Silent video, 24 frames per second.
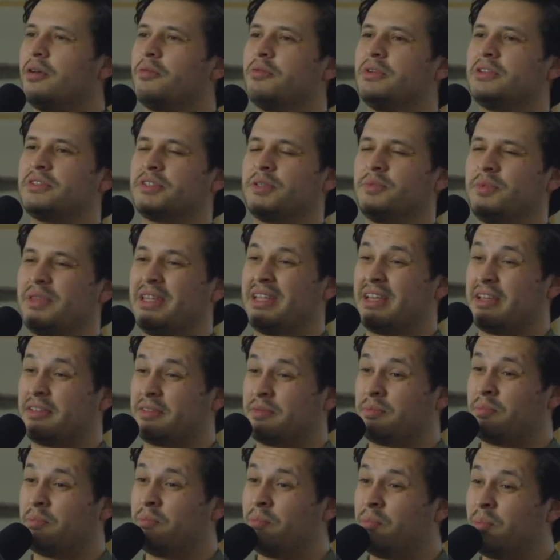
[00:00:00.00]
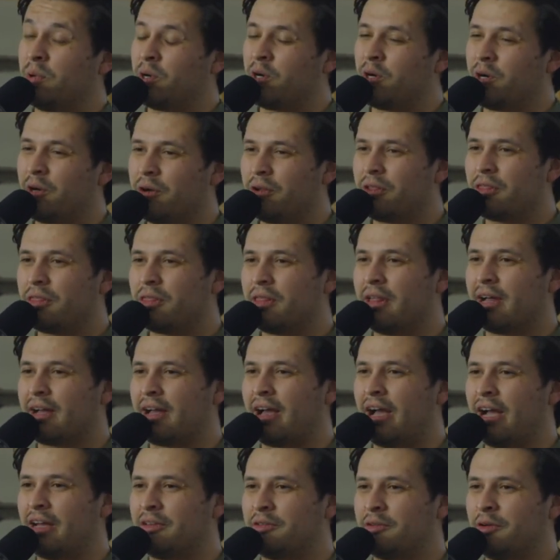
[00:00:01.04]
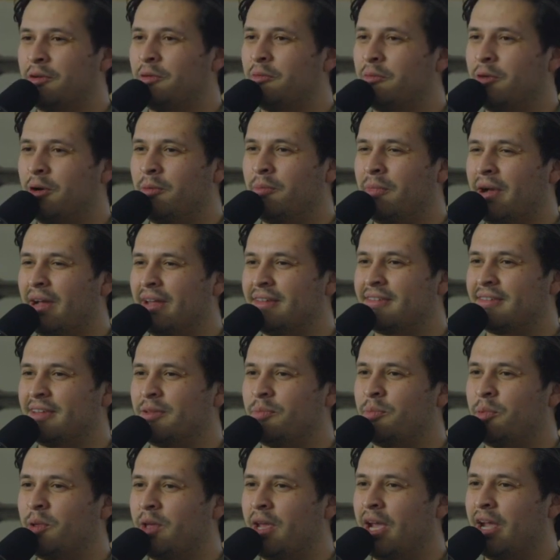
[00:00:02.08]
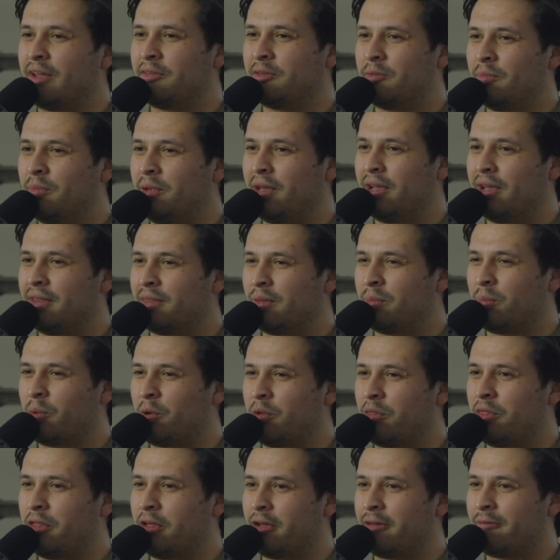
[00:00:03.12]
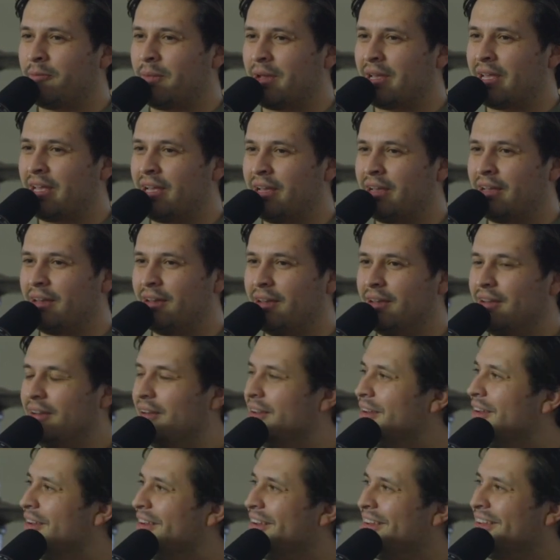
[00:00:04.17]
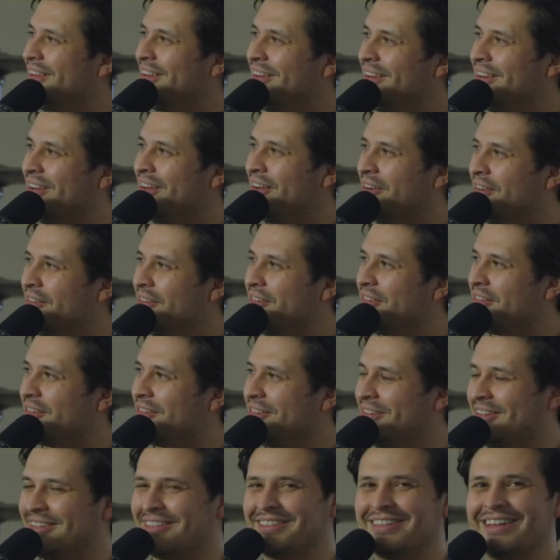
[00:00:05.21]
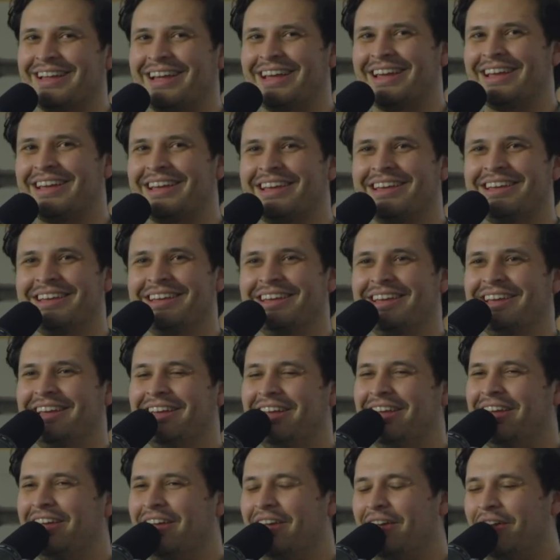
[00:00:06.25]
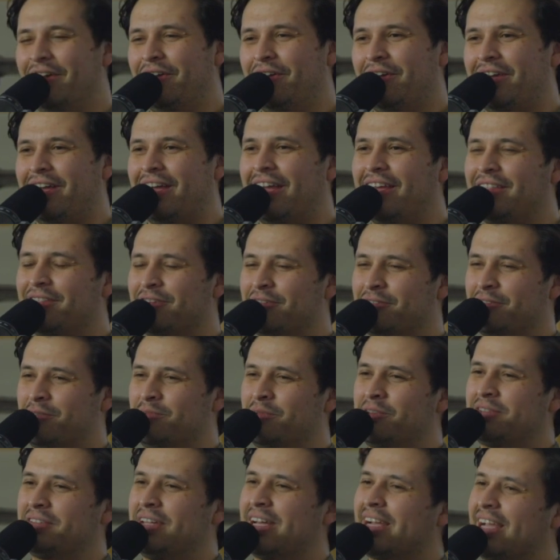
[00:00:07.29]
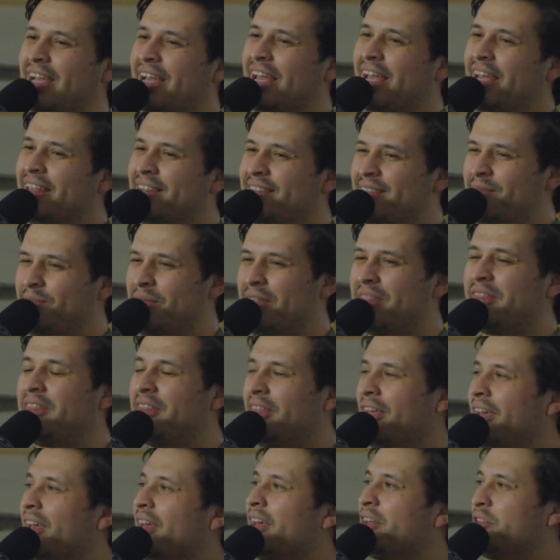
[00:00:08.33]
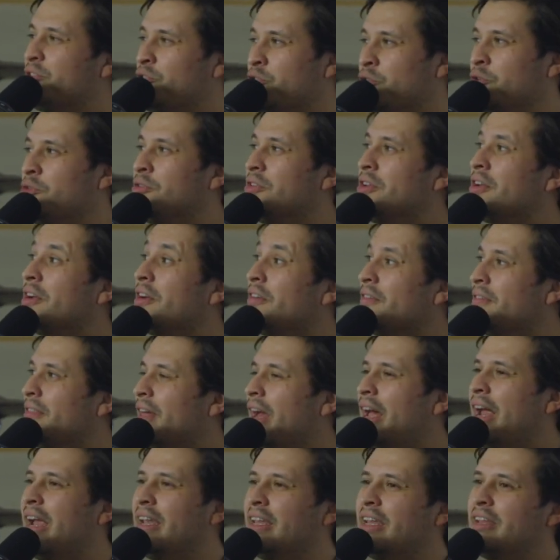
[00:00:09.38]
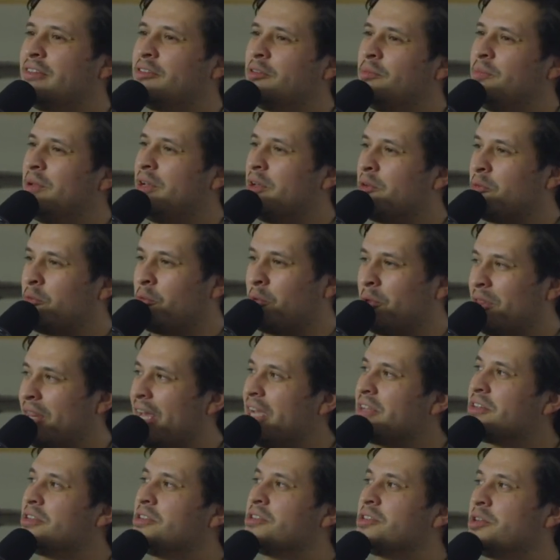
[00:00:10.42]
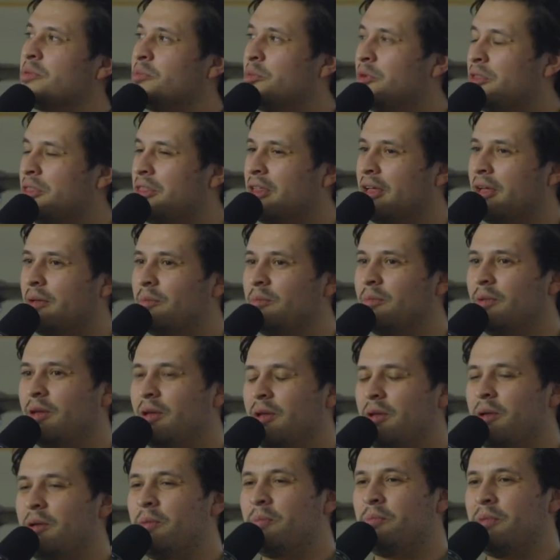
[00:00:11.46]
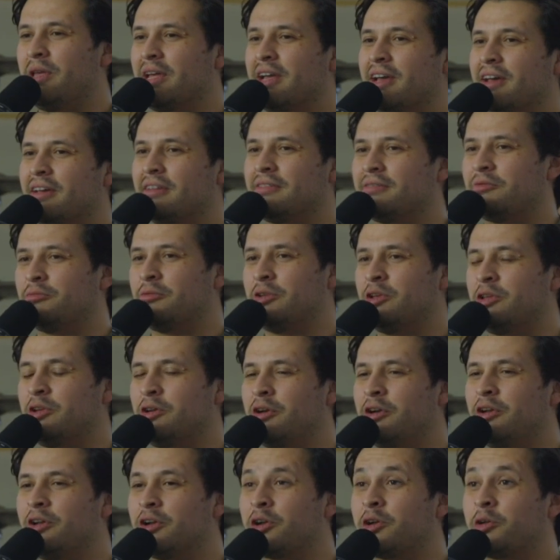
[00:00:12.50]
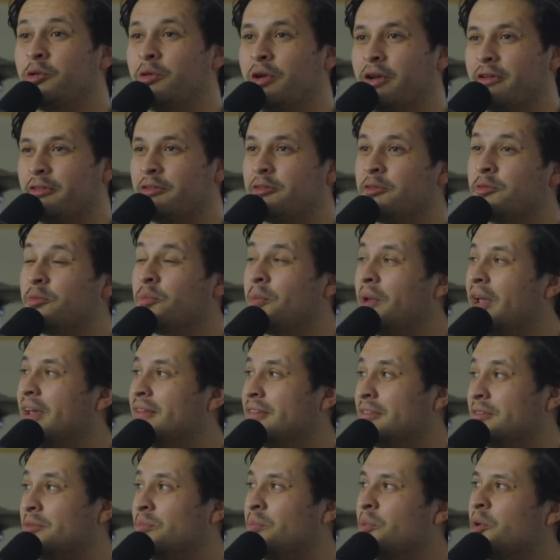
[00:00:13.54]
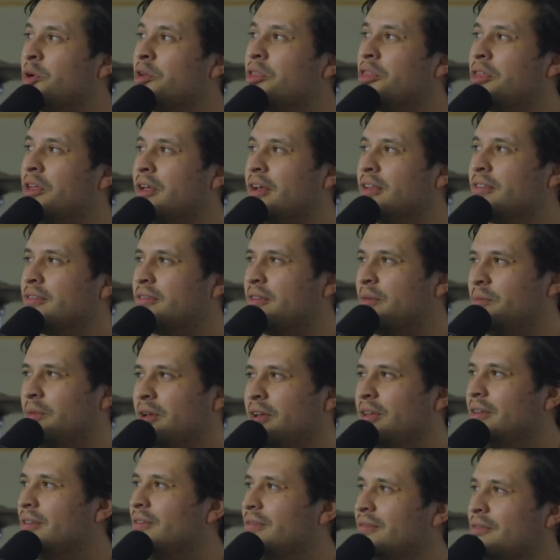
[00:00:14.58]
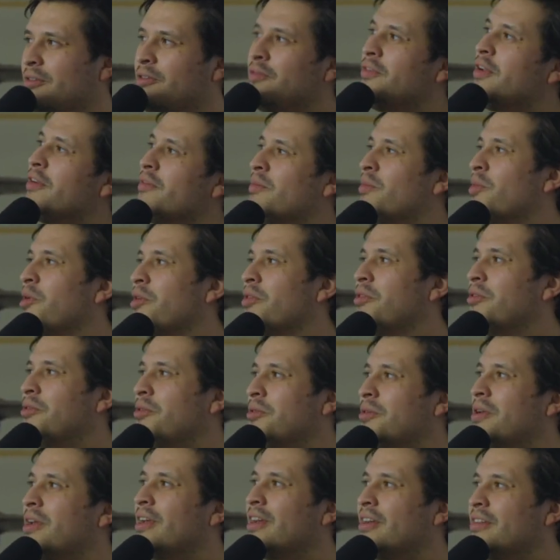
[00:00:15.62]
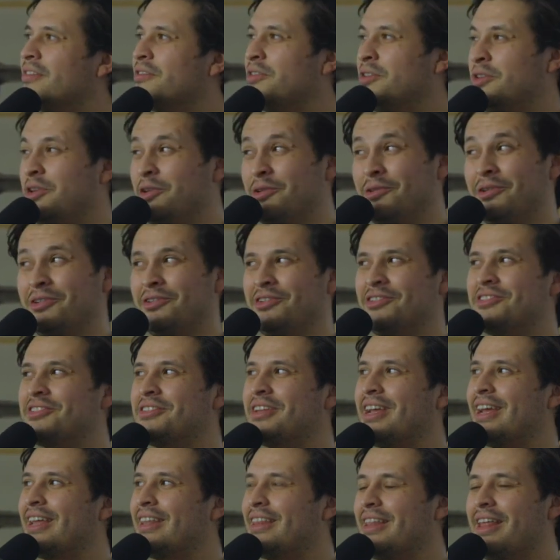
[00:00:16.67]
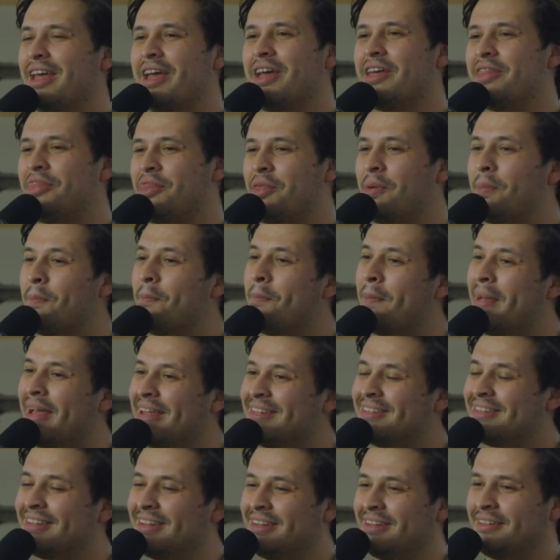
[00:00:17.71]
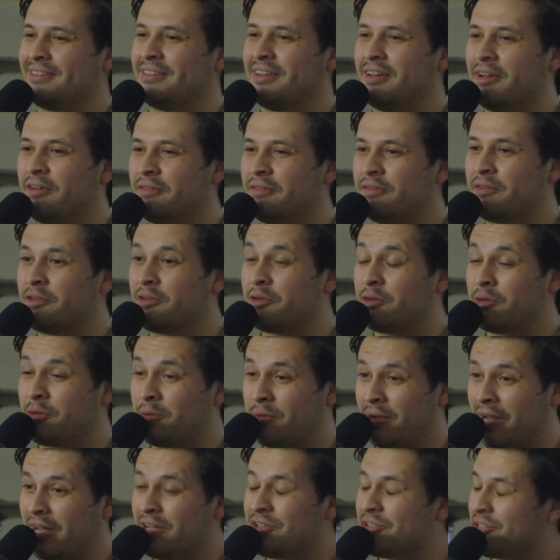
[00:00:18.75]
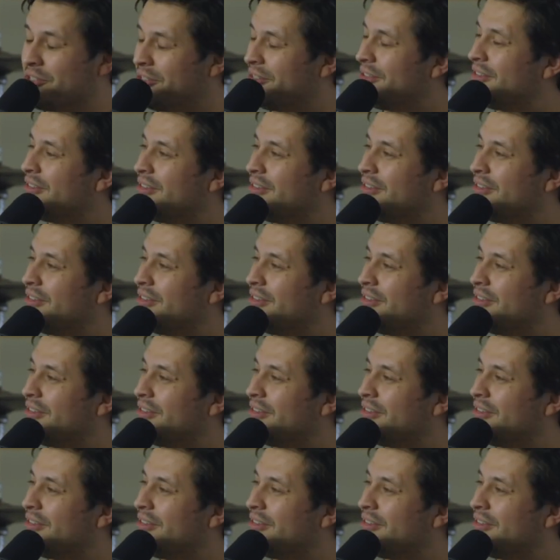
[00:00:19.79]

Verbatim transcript: When something is birth, like I don't want my CPA to be in the birthing of my kid, you hmm. know. So it's like there's almost like an intimate thing, a choosing of that. I need to be in relationship with them because when you're in a creative space that's birthing, it's I mean, you've given birth to two kids, right. so you understand the messiness of creation.